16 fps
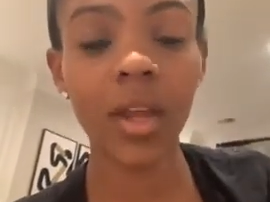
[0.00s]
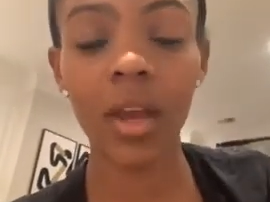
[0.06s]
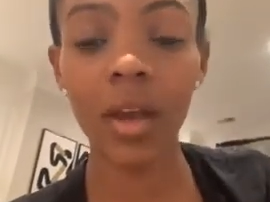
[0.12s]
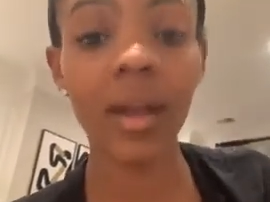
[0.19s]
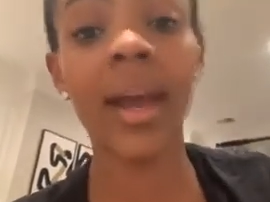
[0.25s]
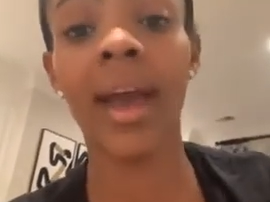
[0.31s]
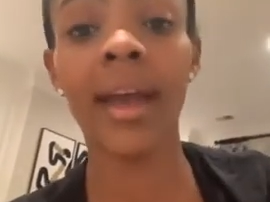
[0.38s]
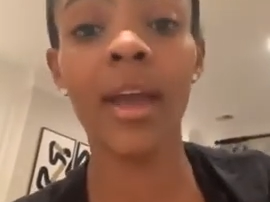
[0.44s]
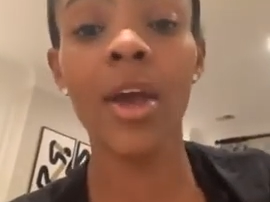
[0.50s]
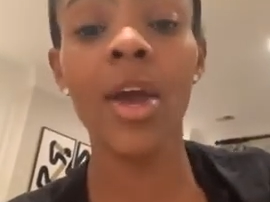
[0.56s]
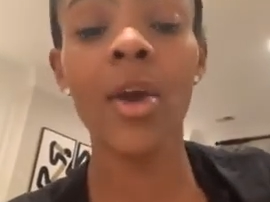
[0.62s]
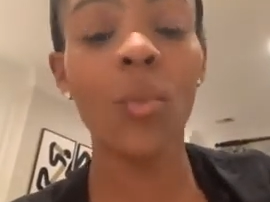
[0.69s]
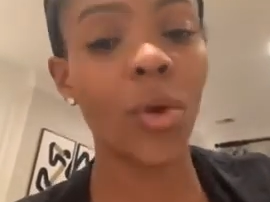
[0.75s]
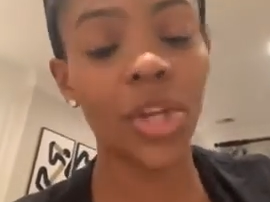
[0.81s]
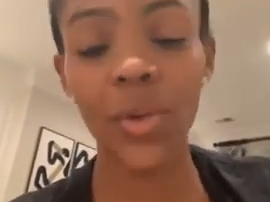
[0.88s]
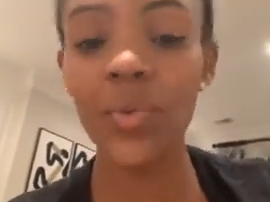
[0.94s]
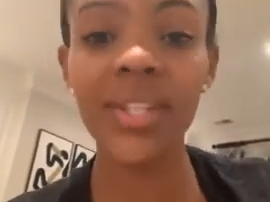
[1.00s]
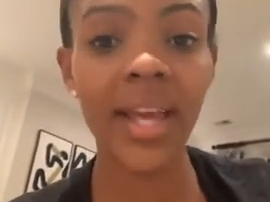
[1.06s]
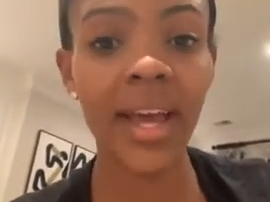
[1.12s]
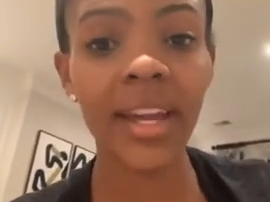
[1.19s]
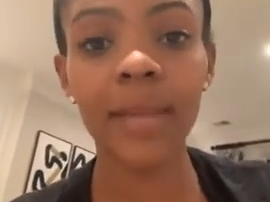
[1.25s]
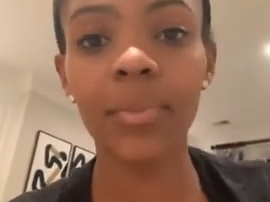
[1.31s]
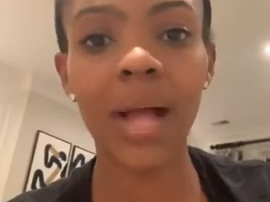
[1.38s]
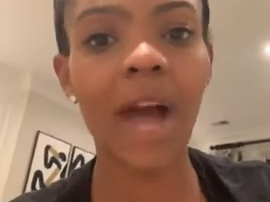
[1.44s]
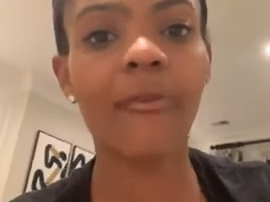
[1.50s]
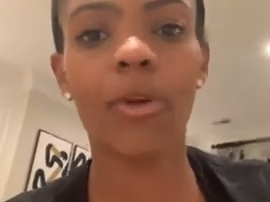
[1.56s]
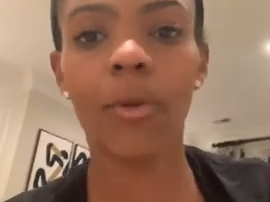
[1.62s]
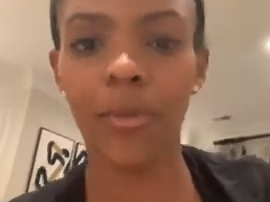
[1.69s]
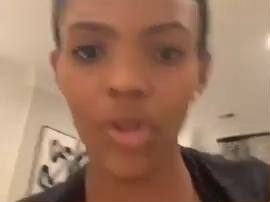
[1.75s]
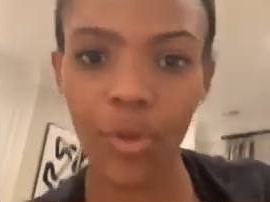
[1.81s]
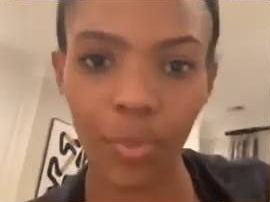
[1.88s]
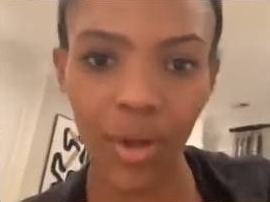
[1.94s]
Okay? When you stand on a platform
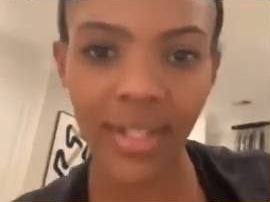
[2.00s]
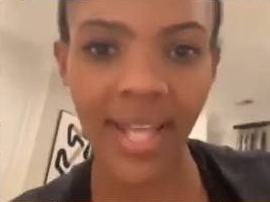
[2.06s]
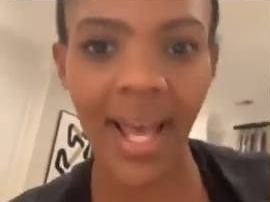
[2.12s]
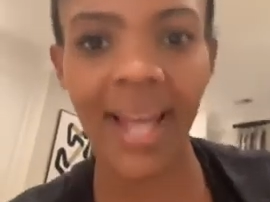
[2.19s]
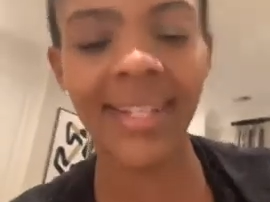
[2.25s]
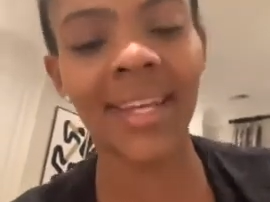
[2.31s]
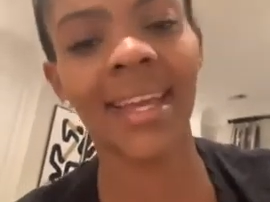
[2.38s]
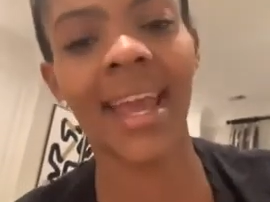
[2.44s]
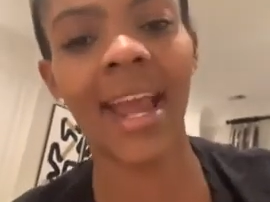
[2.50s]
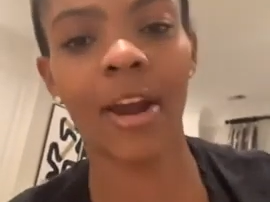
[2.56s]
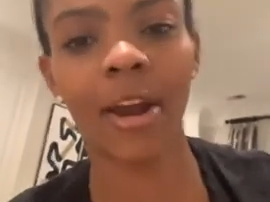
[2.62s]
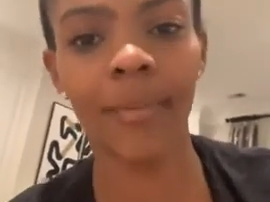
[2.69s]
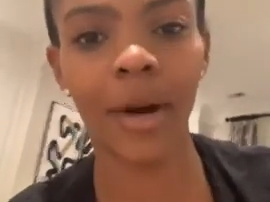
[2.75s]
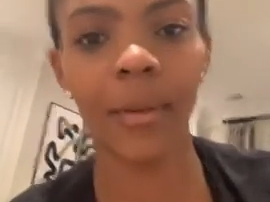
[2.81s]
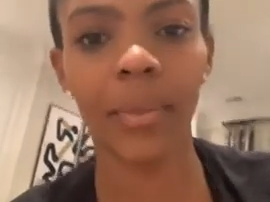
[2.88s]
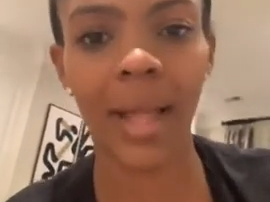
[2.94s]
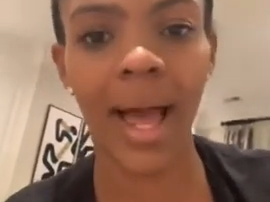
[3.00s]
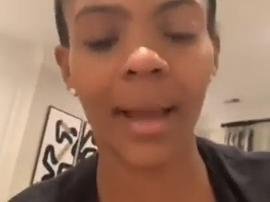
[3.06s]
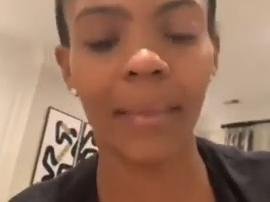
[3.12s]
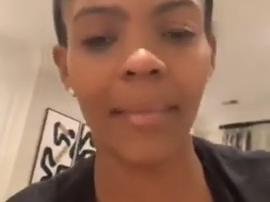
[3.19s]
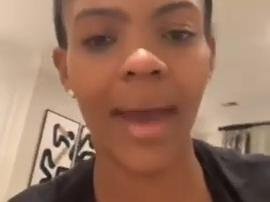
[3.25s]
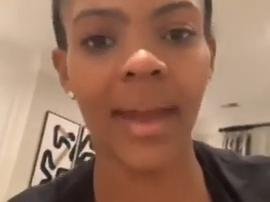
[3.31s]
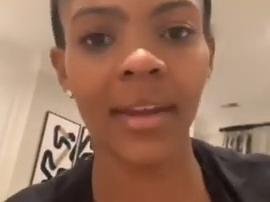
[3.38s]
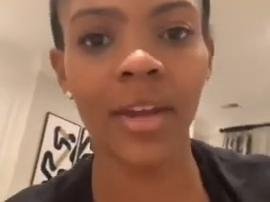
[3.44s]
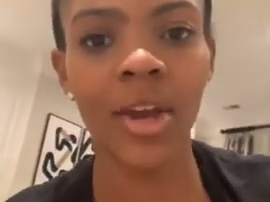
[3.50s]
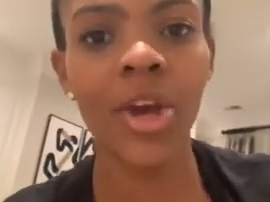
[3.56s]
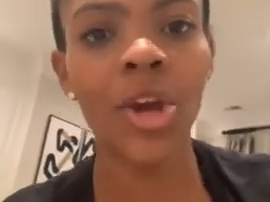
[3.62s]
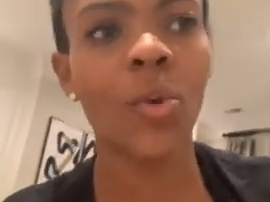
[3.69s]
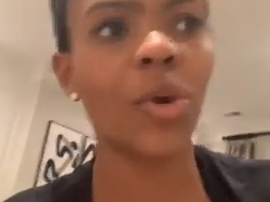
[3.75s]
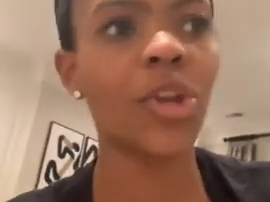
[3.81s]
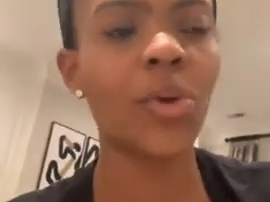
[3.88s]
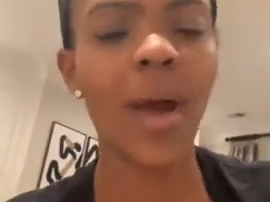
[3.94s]
and you pretend to care about Black men,
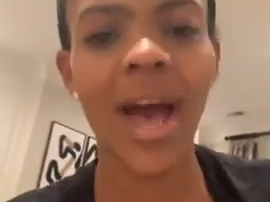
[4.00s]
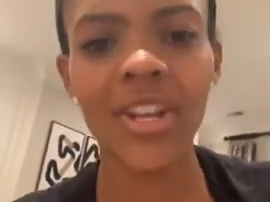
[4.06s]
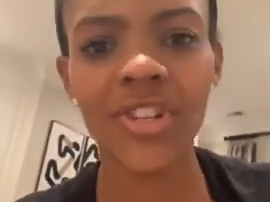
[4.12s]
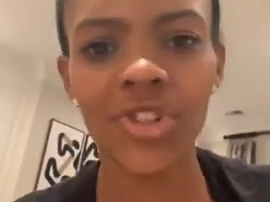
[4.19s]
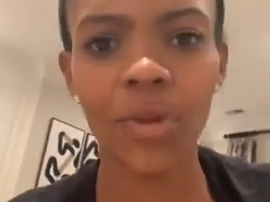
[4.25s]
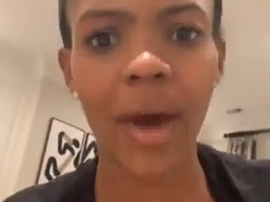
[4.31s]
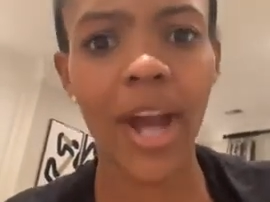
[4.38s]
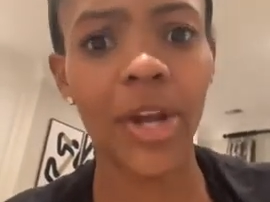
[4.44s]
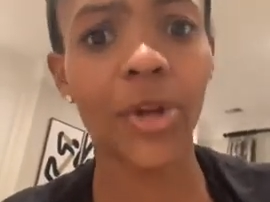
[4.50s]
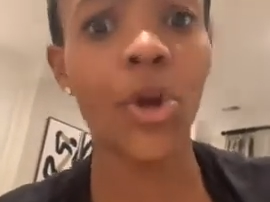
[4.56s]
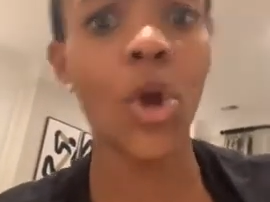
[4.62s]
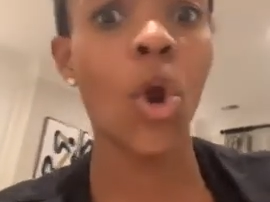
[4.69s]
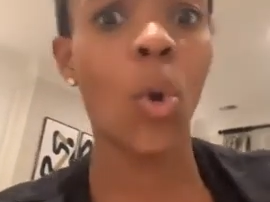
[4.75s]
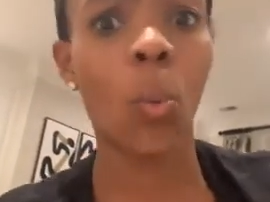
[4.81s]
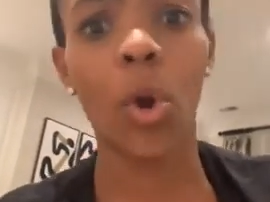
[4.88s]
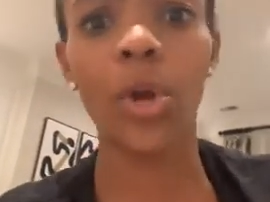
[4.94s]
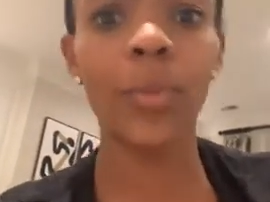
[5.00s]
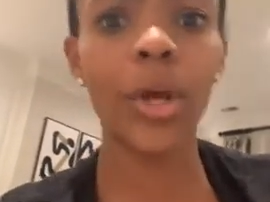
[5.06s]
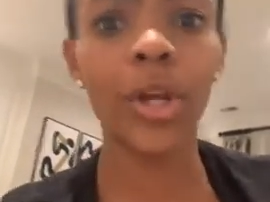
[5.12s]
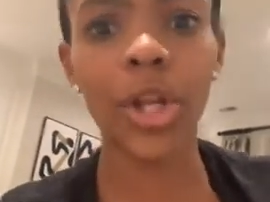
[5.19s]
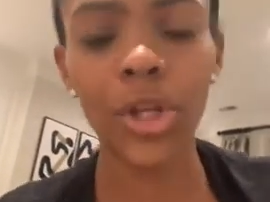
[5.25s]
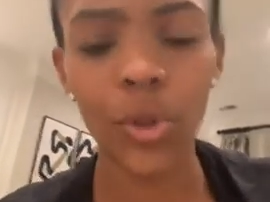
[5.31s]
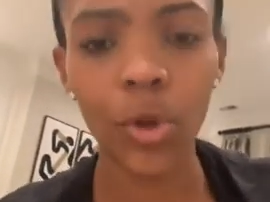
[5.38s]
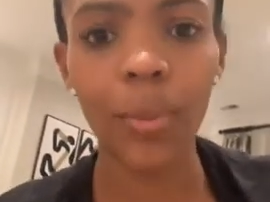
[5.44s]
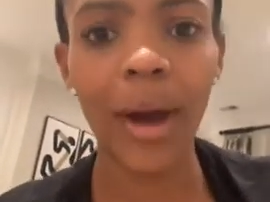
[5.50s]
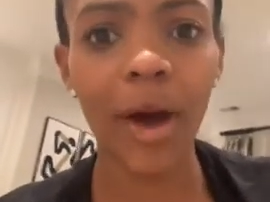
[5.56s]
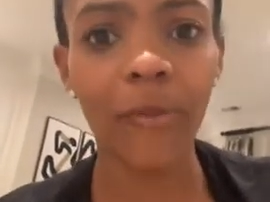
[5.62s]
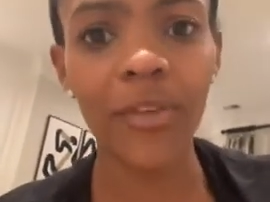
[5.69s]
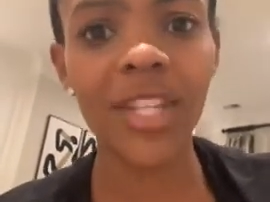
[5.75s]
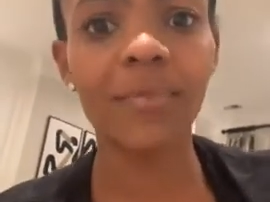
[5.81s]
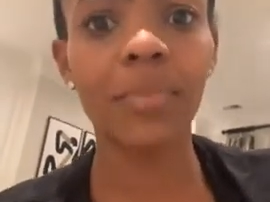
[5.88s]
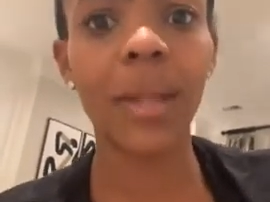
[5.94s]
when you ask Joe Biden, what are we going to do about
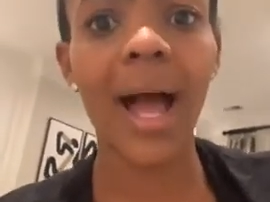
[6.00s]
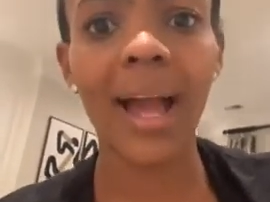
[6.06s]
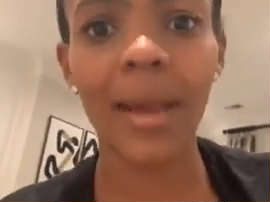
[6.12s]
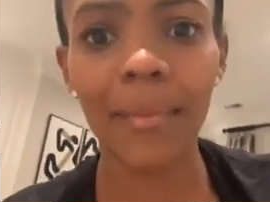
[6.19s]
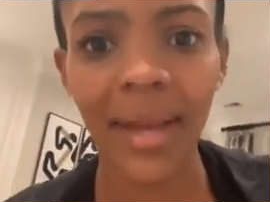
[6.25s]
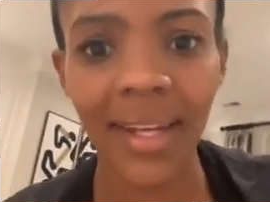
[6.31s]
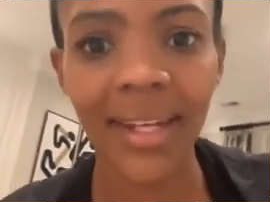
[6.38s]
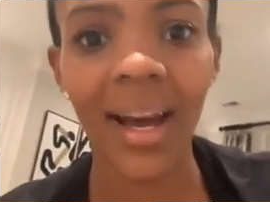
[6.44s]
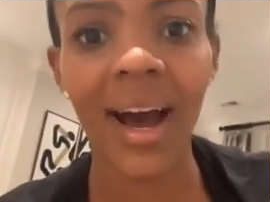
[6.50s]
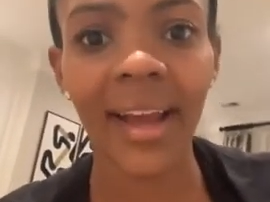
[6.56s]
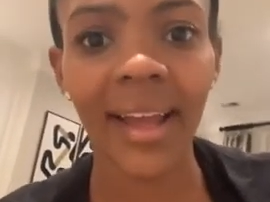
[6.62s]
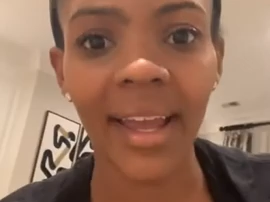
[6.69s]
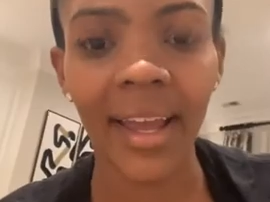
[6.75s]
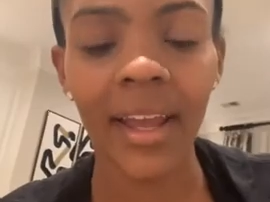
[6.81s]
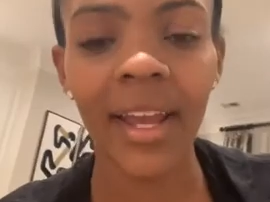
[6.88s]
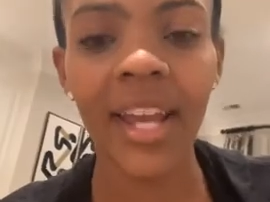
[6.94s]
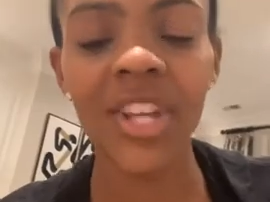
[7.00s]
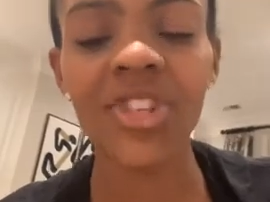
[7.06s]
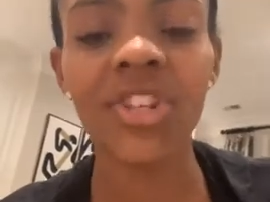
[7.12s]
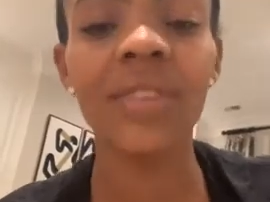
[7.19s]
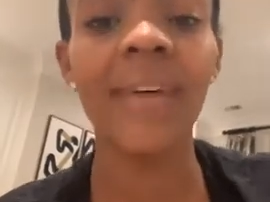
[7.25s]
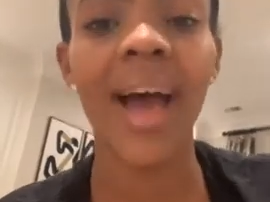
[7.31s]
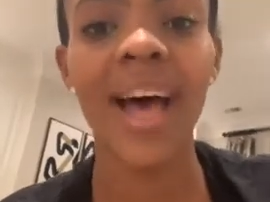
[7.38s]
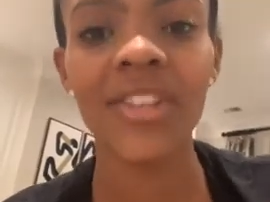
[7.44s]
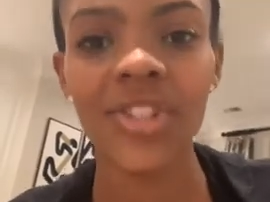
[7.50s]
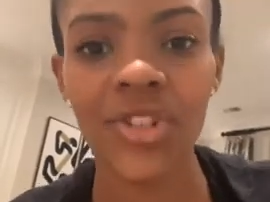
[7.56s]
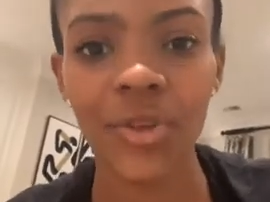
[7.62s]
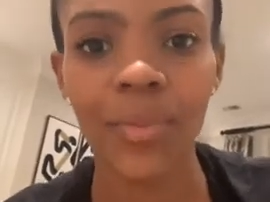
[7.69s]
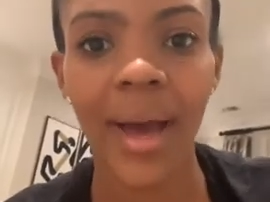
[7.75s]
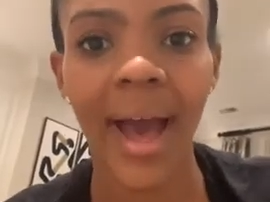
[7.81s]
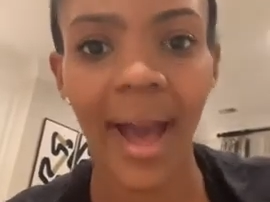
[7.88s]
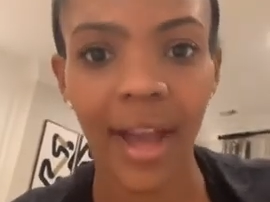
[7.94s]
these Black men dying? He should have asked you
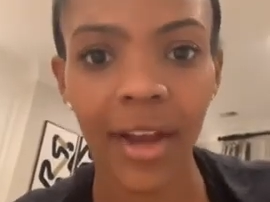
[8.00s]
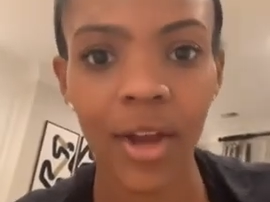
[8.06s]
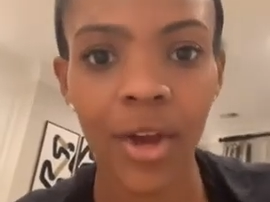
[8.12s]
back,